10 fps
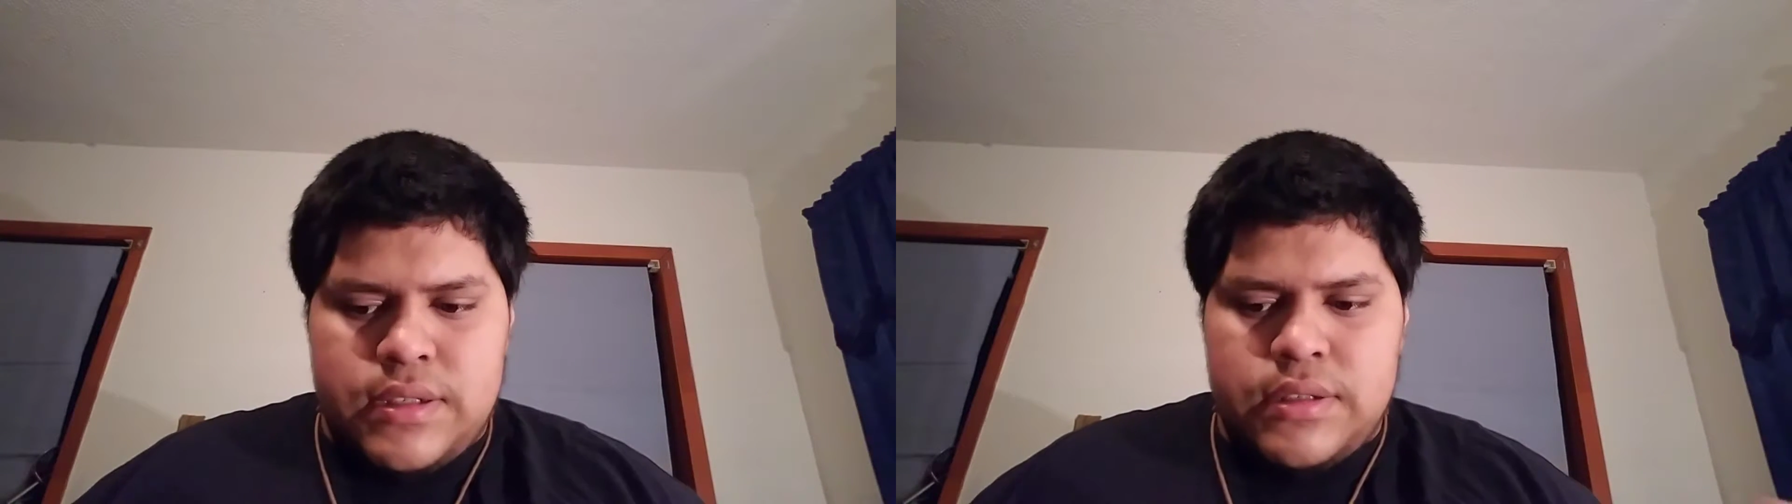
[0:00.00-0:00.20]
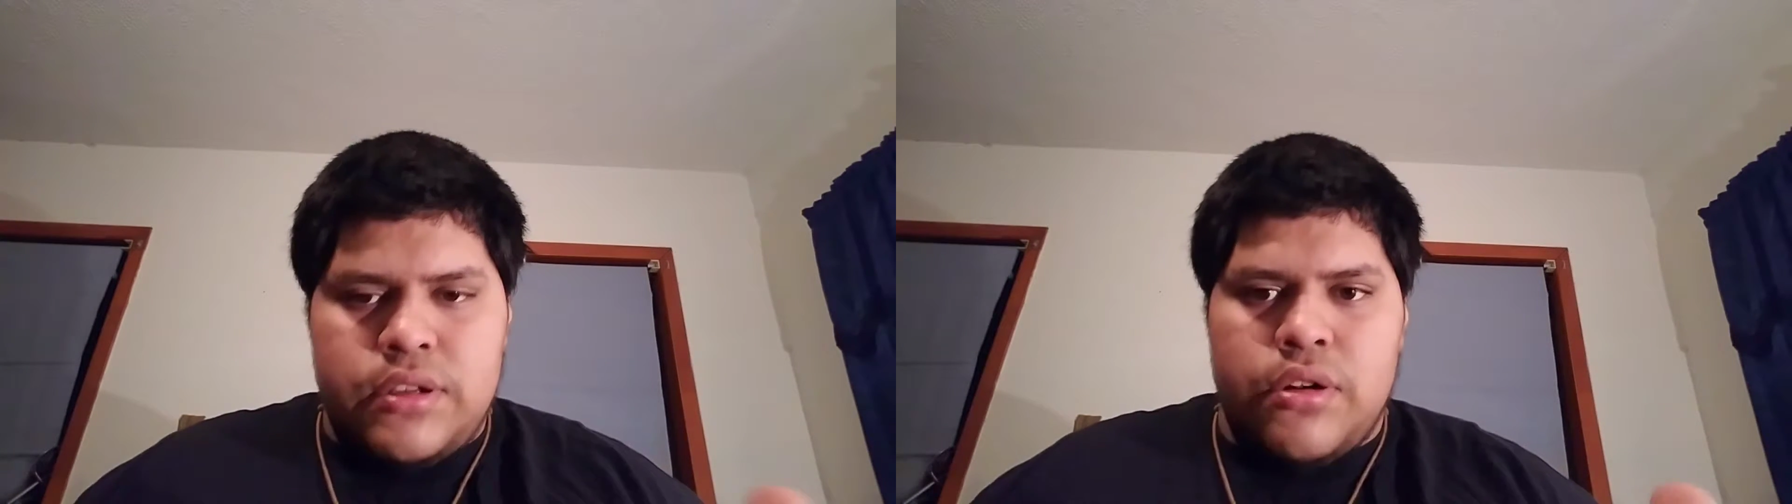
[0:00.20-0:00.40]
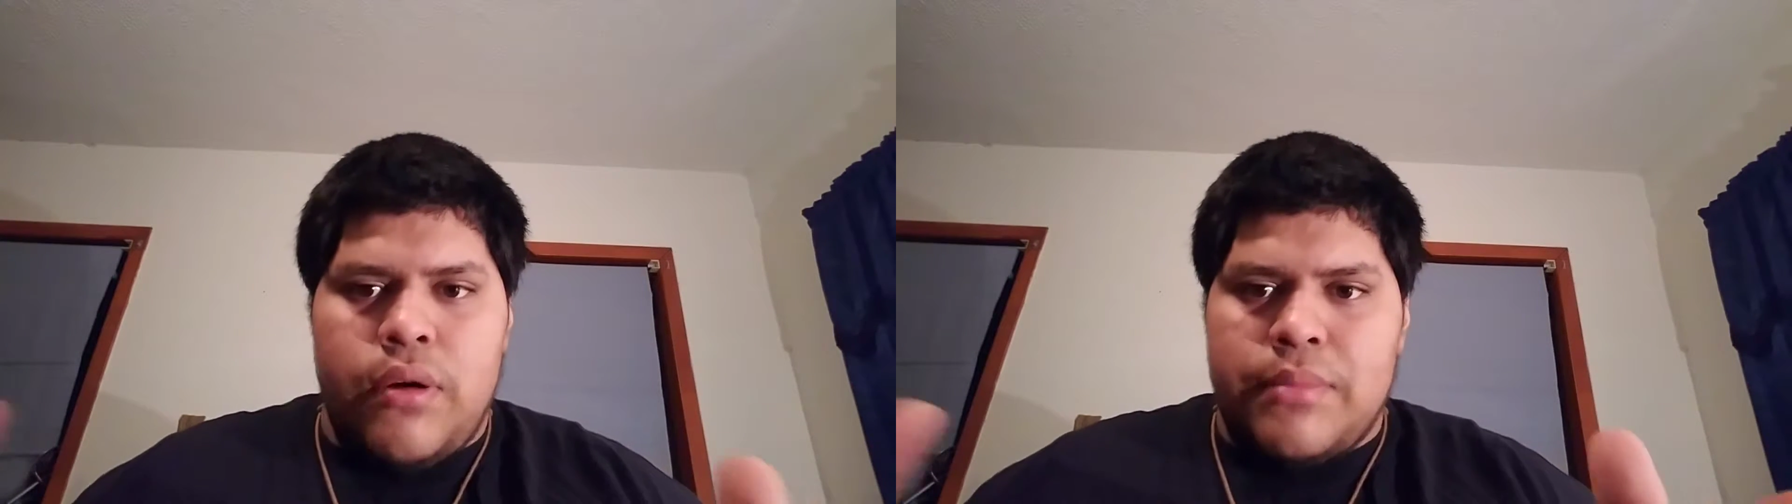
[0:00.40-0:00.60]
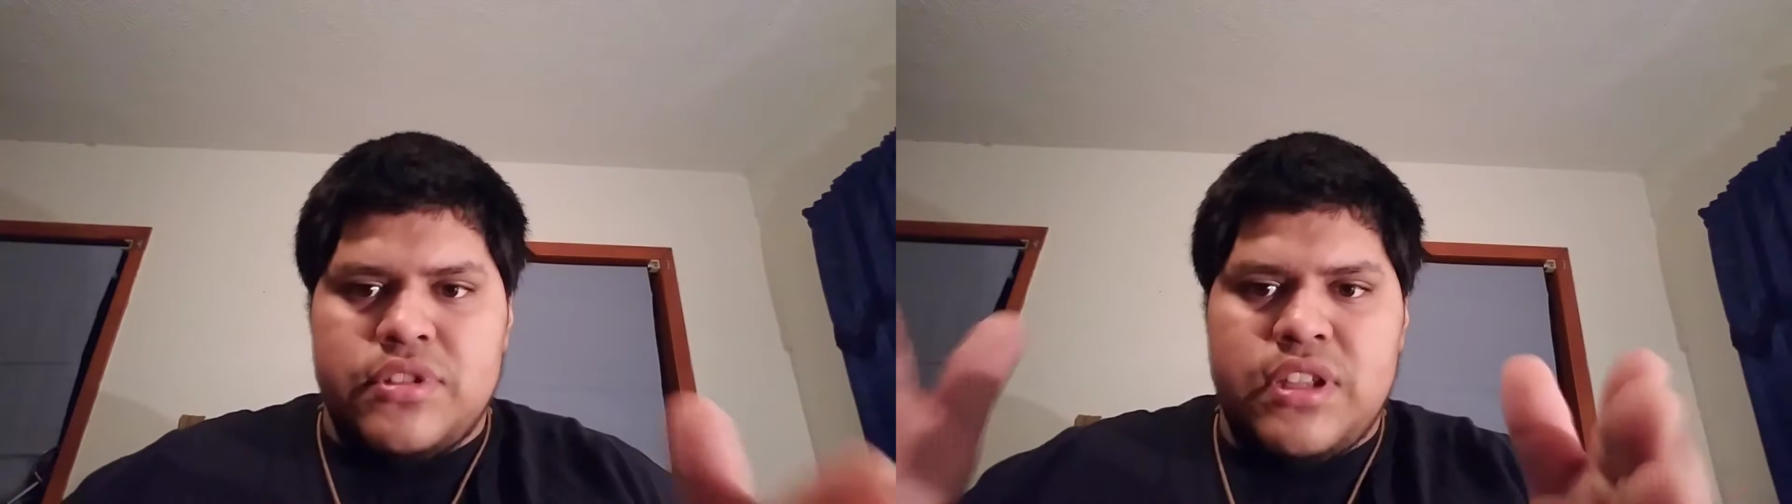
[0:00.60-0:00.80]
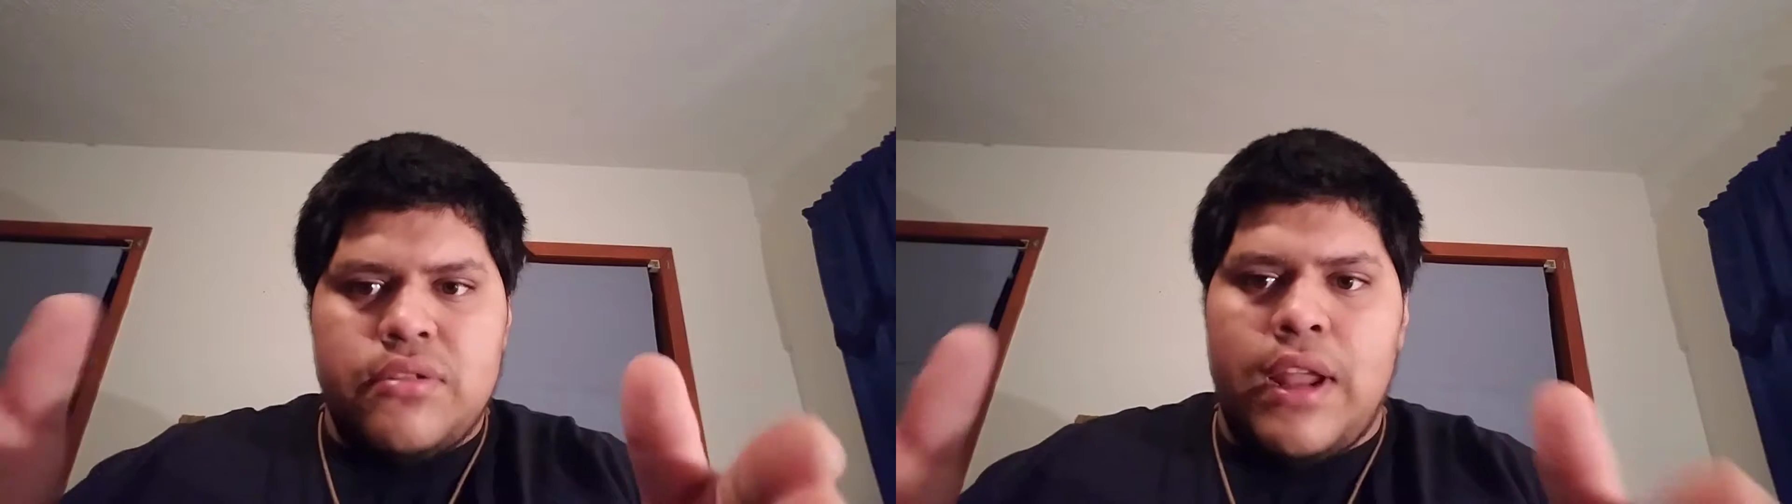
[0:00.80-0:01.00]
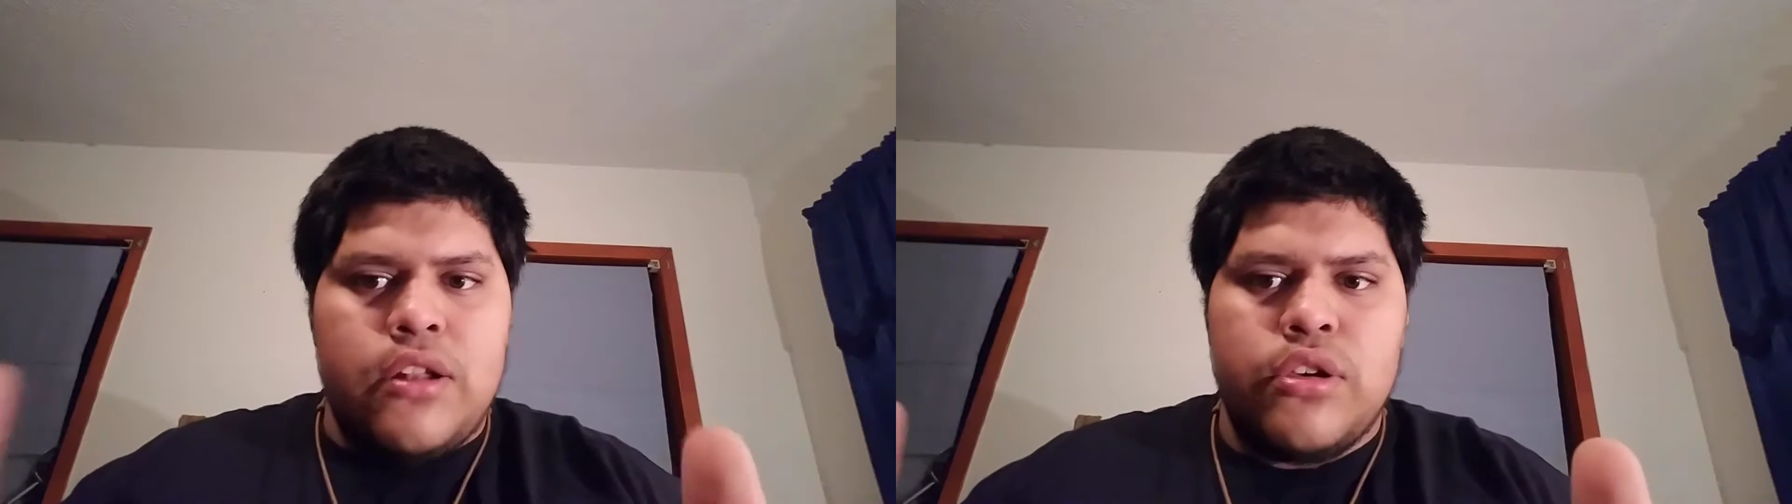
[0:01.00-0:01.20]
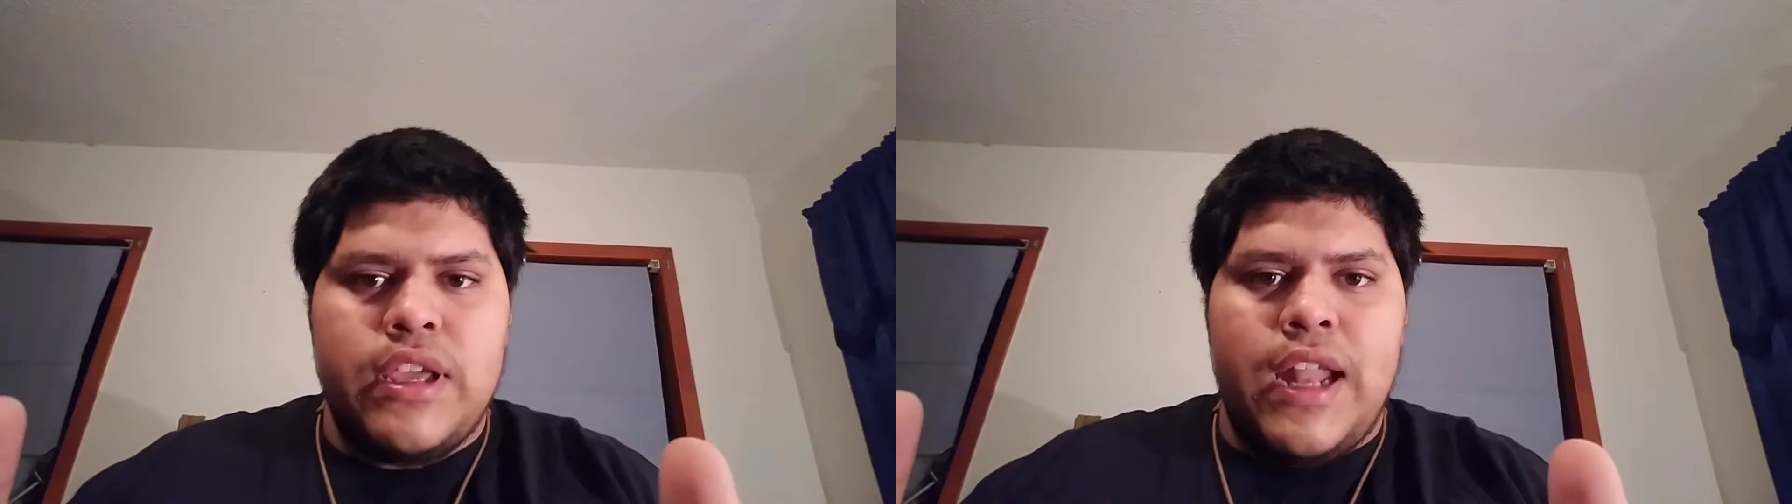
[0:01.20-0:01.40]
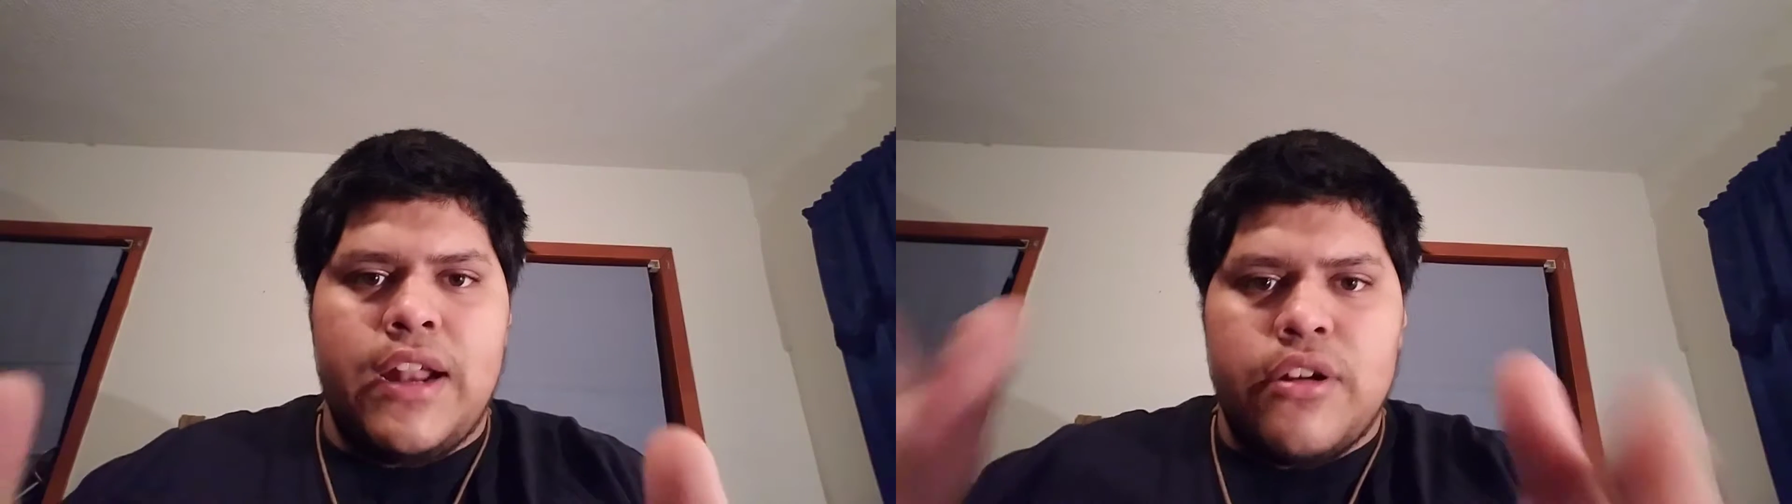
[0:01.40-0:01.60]
you know, I'm still not
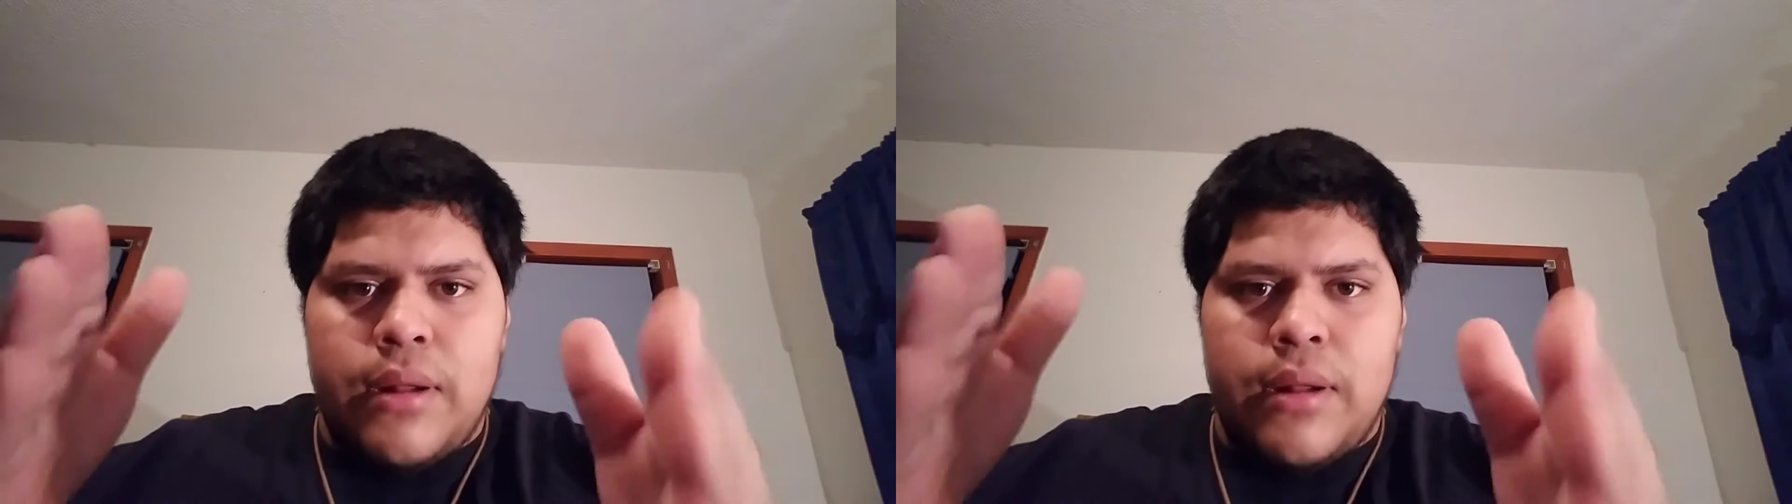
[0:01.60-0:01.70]
looking at her.